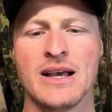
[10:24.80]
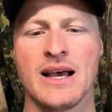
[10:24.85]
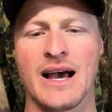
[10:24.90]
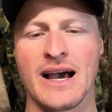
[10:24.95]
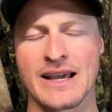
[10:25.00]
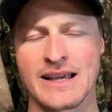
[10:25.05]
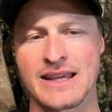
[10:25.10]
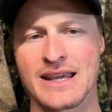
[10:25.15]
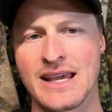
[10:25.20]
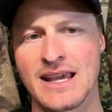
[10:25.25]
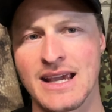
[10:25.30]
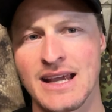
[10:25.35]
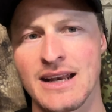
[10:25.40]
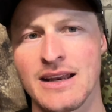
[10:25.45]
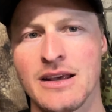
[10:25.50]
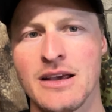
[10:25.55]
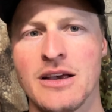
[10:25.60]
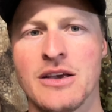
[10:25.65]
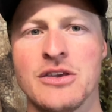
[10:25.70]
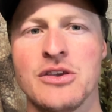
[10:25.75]

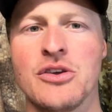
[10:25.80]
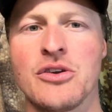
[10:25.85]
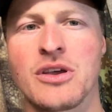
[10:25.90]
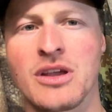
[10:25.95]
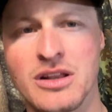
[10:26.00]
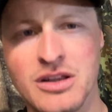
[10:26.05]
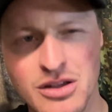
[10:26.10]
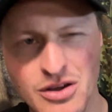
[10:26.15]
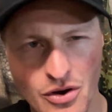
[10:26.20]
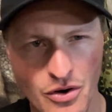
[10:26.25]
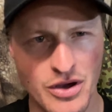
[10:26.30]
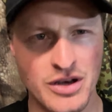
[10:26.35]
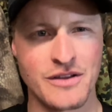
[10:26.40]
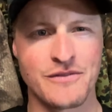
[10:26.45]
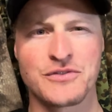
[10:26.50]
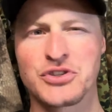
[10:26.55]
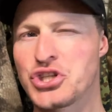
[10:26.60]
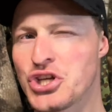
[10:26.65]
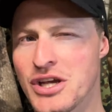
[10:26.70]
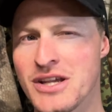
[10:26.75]
Again, you can kind of
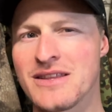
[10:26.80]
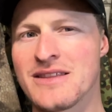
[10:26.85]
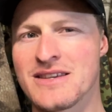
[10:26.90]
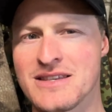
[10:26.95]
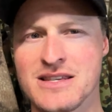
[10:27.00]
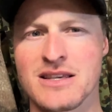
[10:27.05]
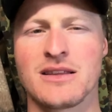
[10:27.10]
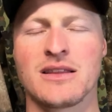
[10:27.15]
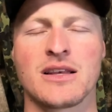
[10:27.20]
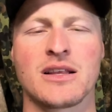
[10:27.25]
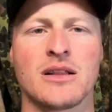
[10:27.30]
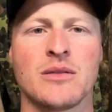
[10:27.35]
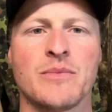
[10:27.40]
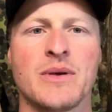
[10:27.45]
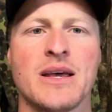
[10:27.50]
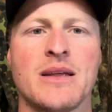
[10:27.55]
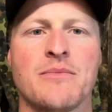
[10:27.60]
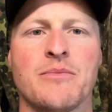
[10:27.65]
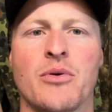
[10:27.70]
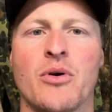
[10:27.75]
cheat this a little
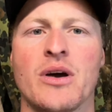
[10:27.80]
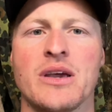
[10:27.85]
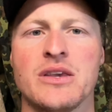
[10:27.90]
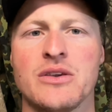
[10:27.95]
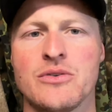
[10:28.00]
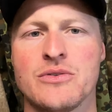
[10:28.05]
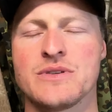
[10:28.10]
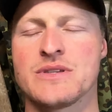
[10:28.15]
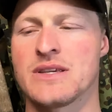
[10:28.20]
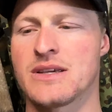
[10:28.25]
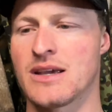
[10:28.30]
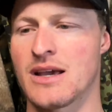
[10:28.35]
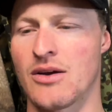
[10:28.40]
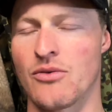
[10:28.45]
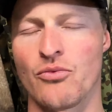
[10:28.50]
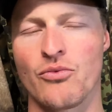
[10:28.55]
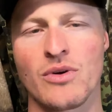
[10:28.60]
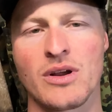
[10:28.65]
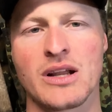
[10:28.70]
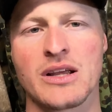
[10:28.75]
bit by using a
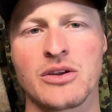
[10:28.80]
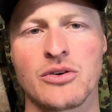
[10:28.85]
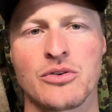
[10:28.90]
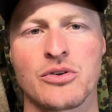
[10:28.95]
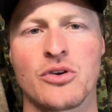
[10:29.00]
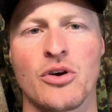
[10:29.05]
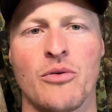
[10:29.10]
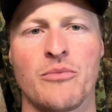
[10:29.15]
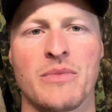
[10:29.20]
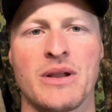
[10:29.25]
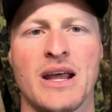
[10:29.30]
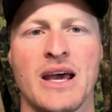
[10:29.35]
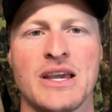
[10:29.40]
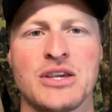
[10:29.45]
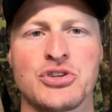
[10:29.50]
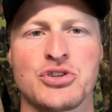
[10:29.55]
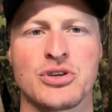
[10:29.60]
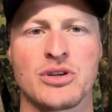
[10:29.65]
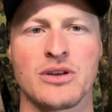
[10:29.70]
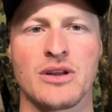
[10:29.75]
really good
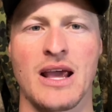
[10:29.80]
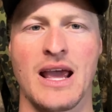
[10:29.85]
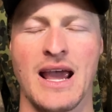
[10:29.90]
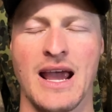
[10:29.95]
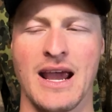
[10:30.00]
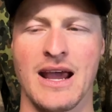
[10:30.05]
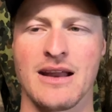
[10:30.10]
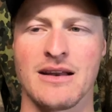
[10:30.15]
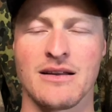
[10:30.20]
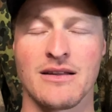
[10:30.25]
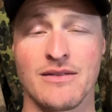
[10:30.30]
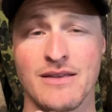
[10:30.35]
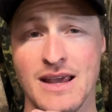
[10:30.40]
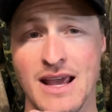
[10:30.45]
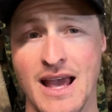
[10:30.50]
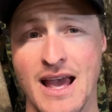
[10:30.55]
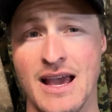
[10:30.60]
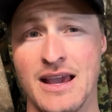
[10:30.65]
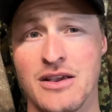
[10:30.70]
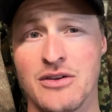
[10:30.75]
combination and the
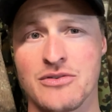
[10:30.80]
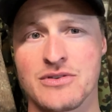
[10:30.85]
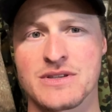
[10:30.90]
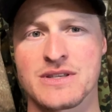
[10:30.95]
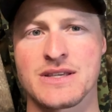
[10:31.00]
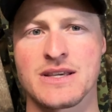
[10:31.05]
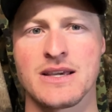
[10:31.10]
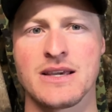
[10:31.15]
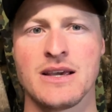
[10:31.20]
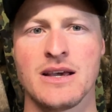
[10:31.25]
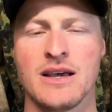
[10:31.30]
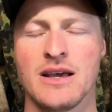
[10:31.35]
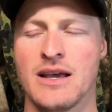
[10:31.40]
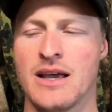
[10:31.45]
accuracy